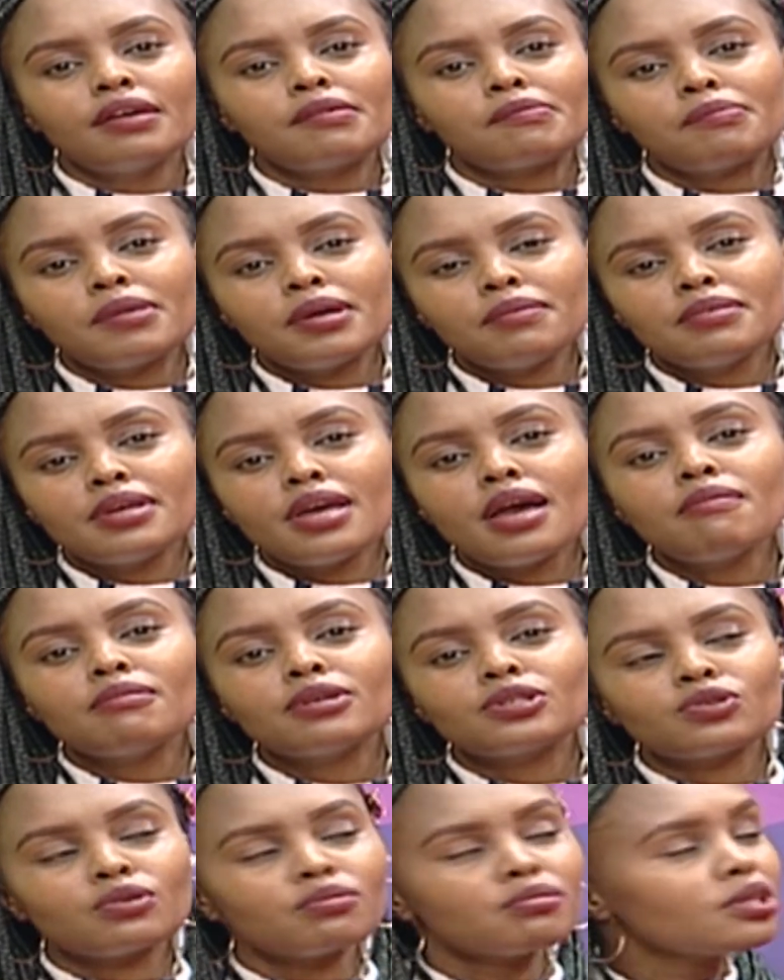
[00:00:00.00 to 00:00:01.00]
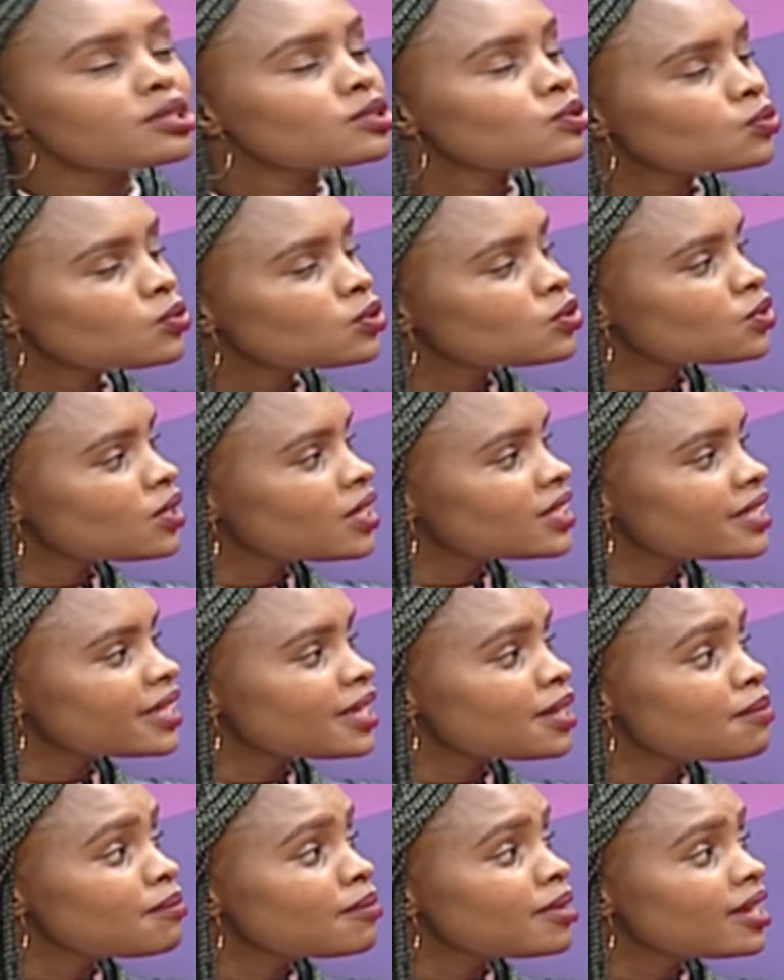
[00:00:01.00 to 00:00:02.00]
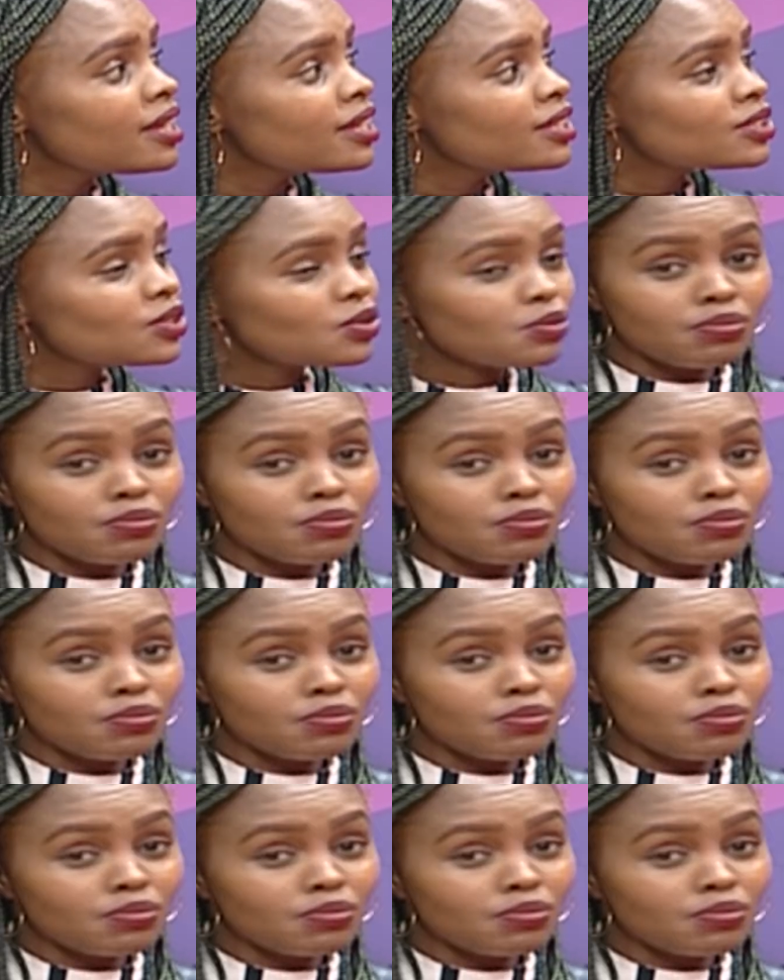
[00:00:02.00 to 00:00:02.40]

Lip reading: Maybe ametuambia tukue tunategemea Yesu.